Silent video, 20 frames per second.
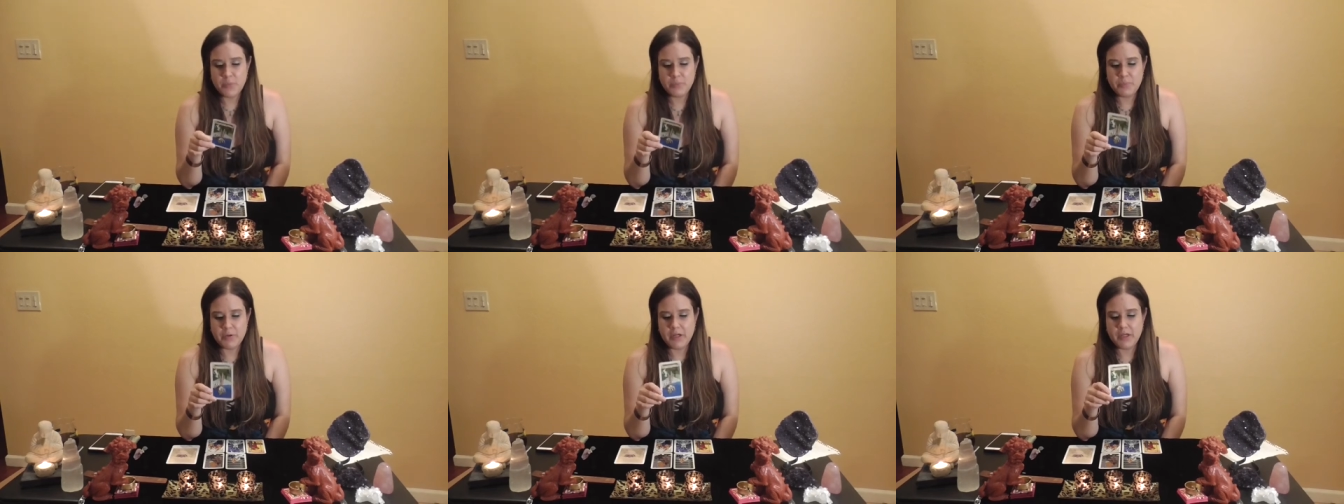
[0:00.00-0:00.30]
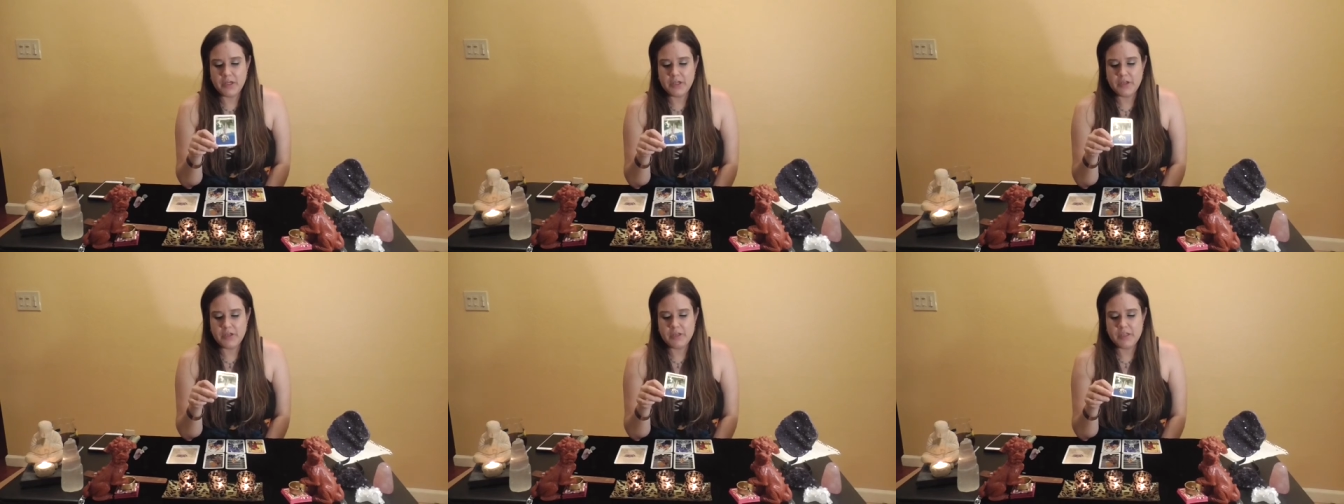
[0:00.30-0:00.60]

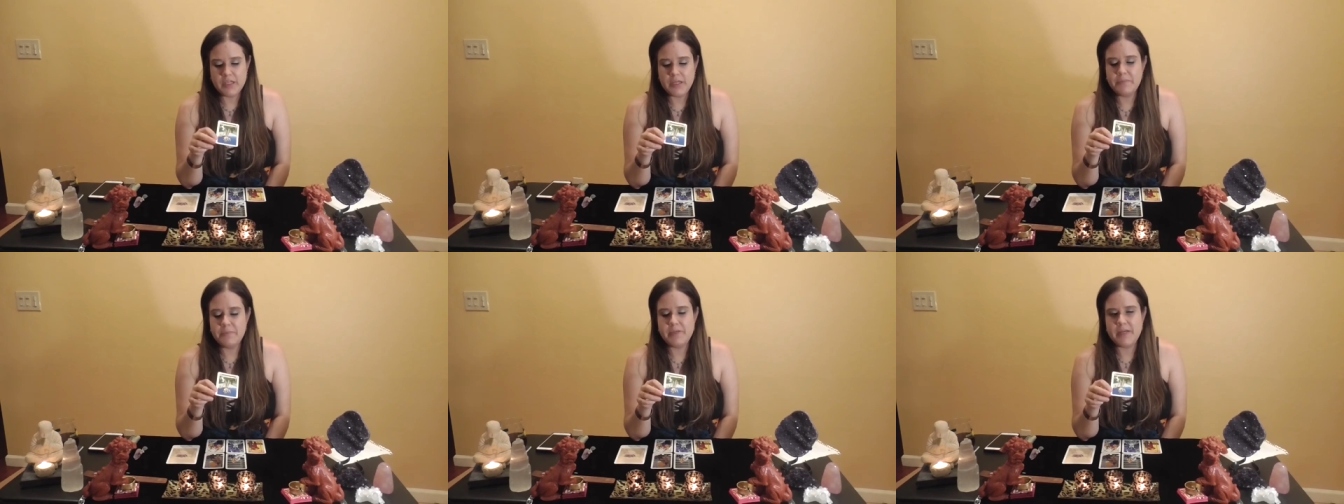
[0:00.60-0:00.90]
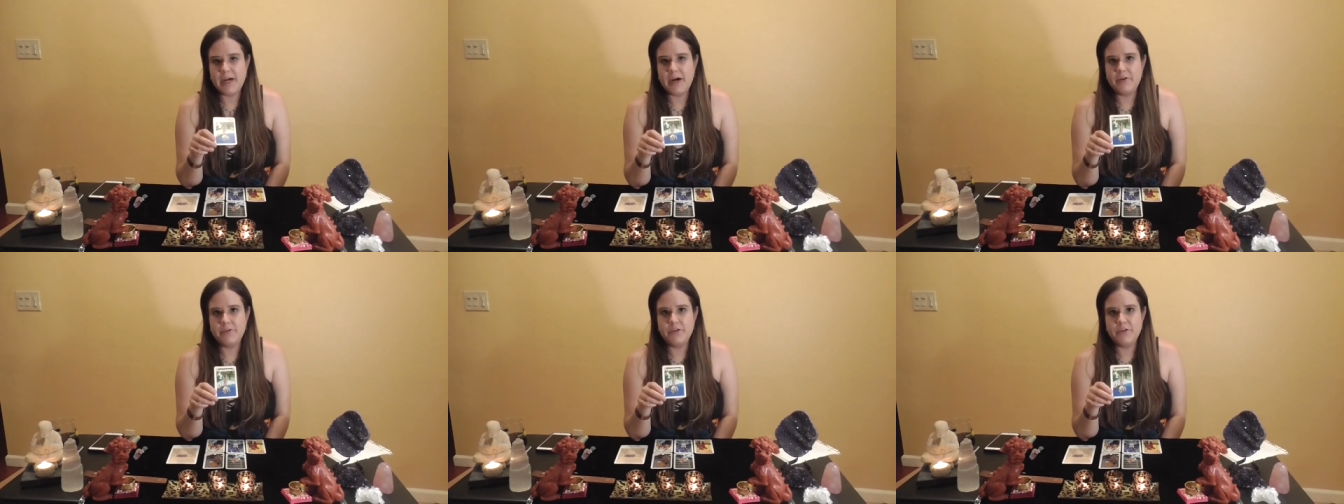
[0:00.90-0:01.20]
but deep
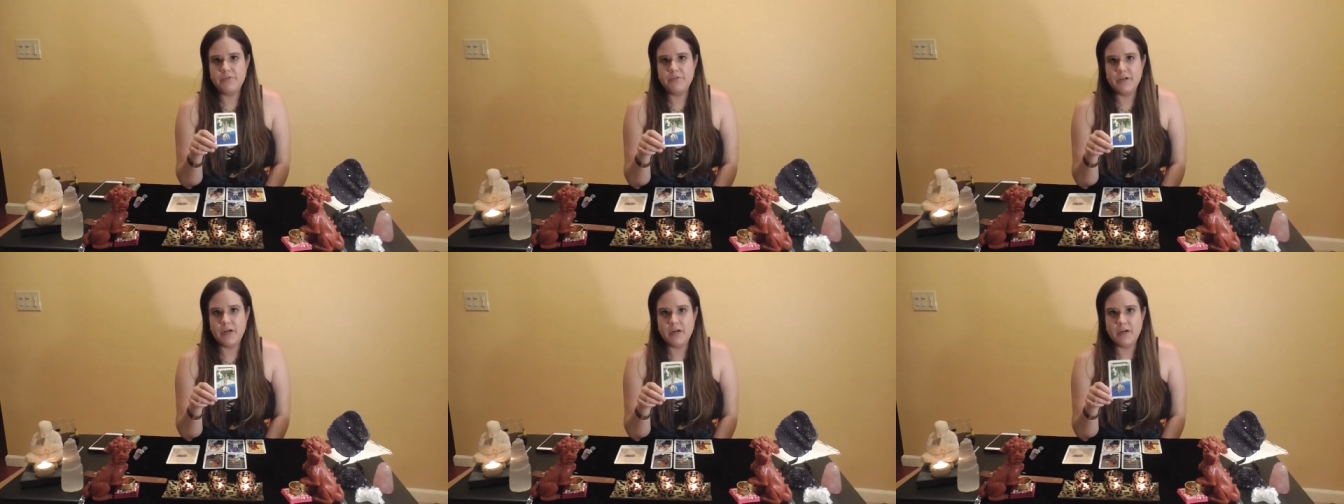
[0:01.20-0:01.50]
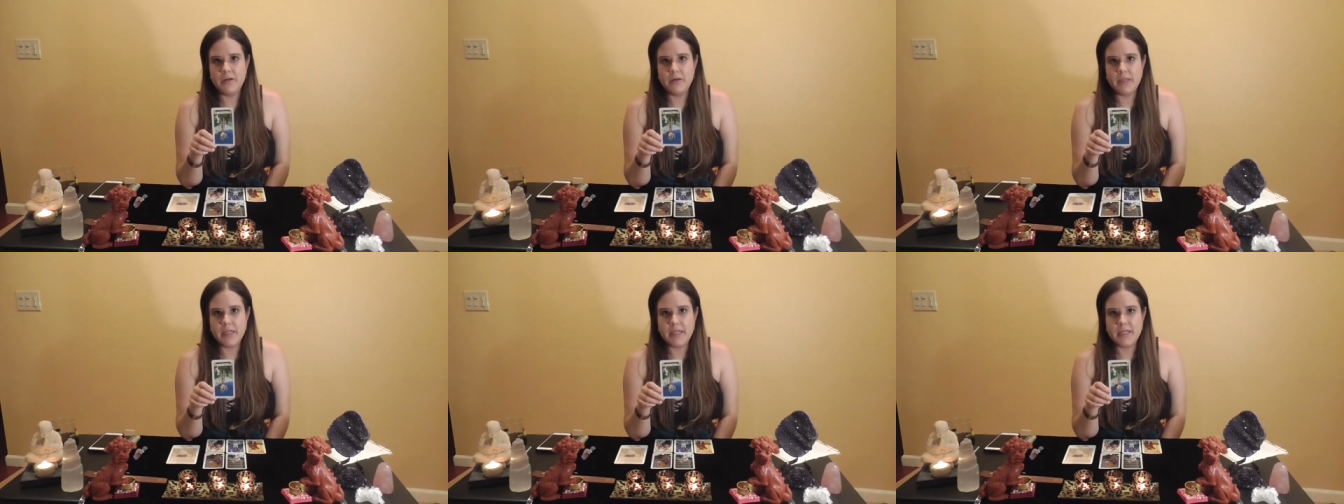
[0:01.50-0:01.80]
down you
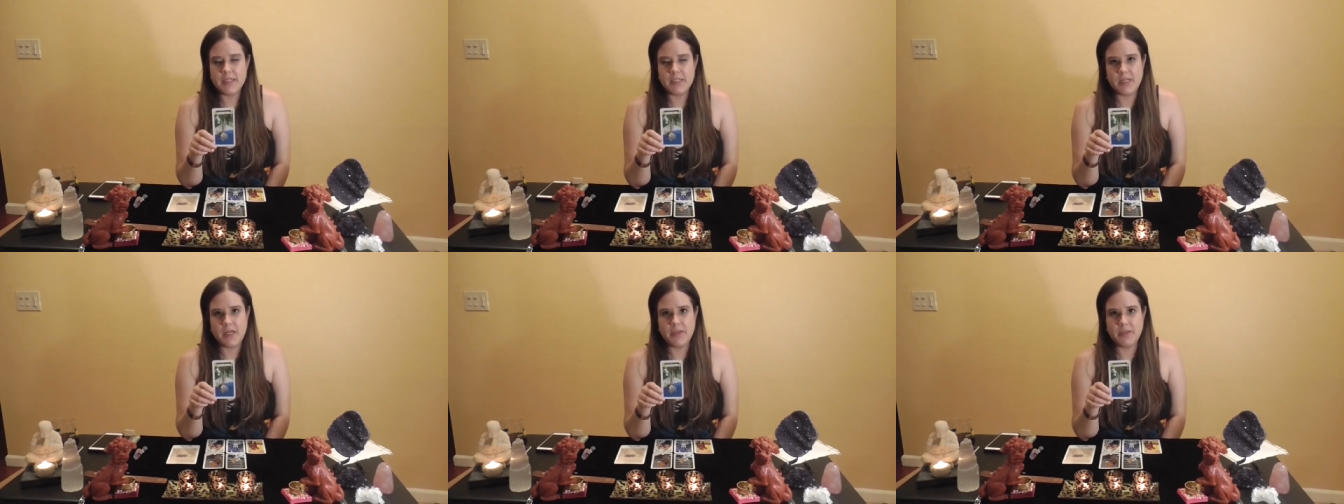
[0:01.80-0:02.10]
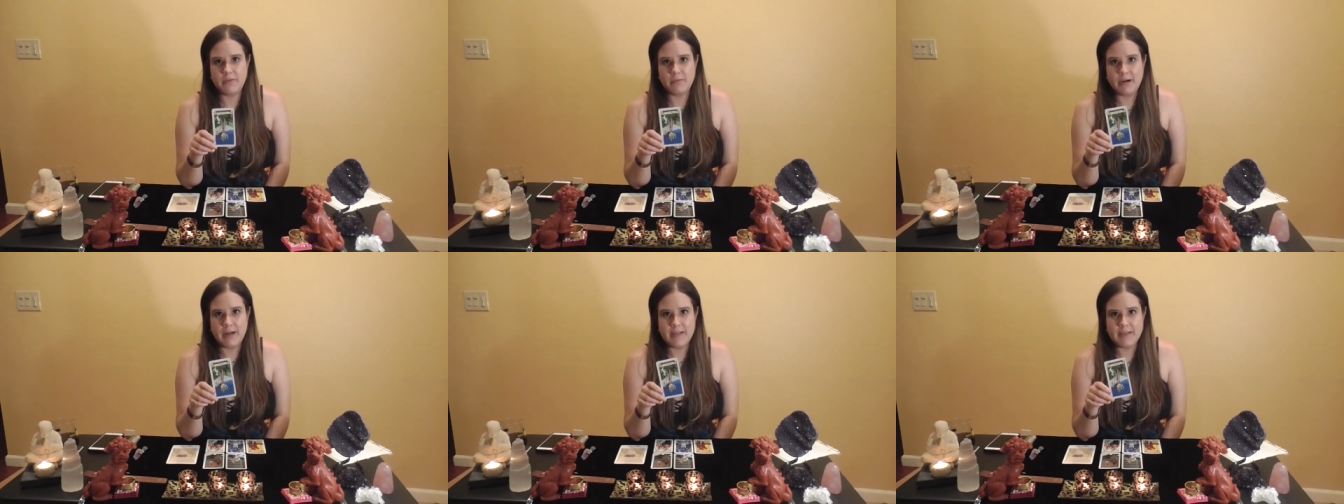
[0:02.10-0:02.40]
know that it's not
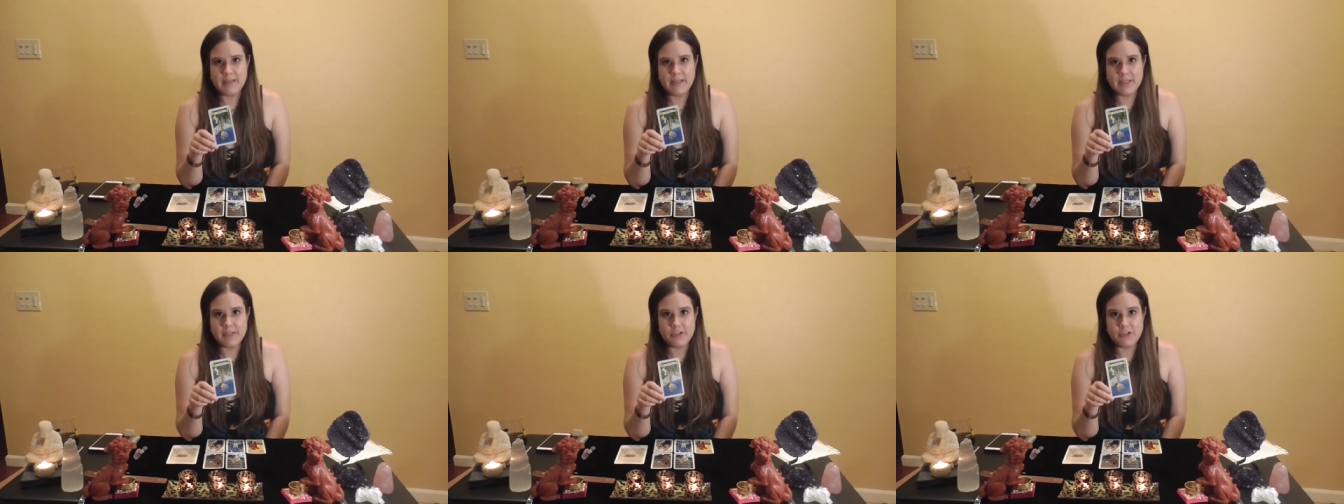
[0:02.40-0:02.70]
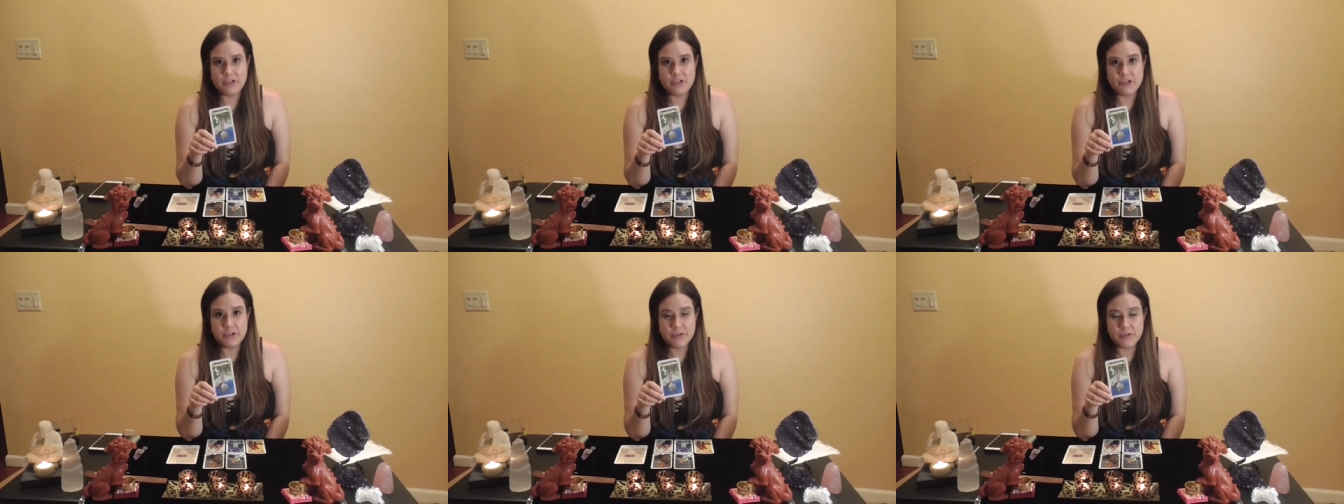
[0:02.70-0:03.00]
the right thing
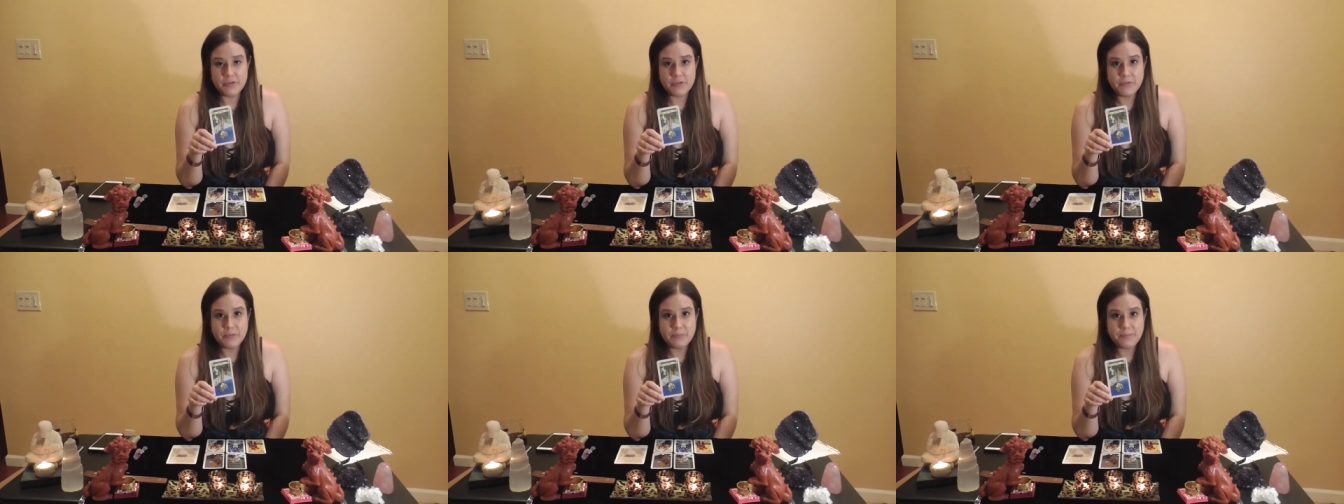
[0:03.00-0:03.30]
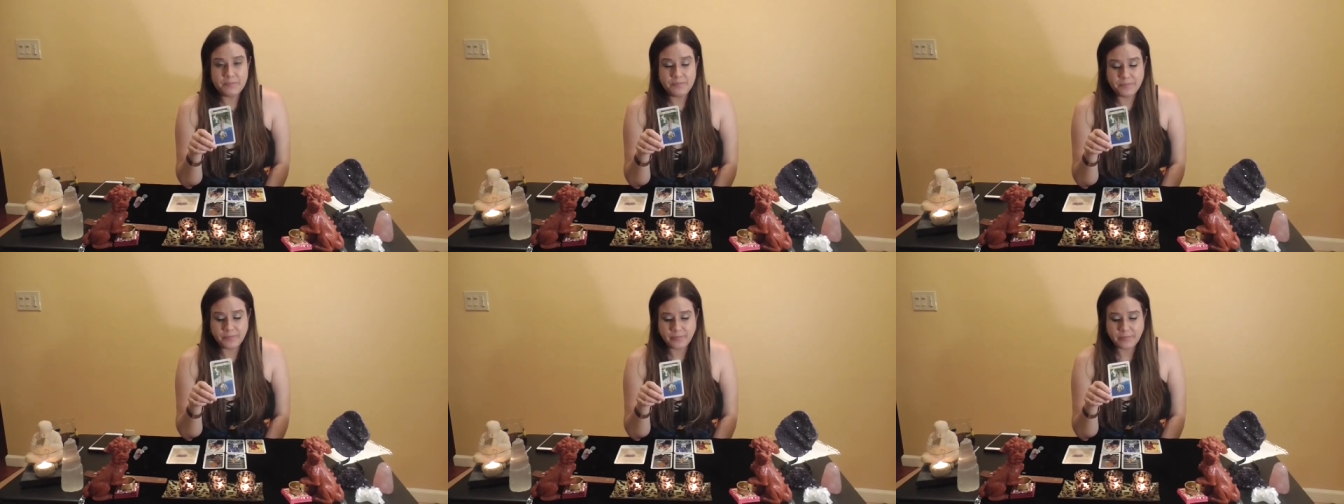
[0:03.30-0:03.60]
to do.